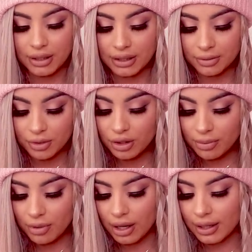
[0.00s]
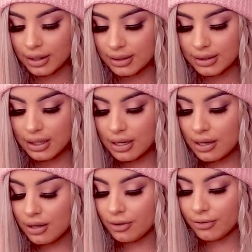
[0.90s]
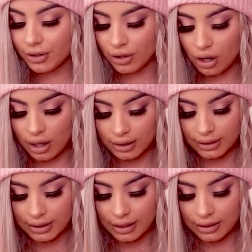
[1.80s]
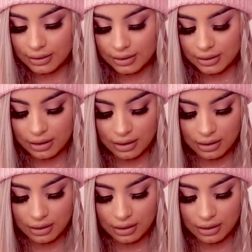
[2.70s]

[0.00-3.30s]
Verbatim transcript: of these beauty products for the holidays.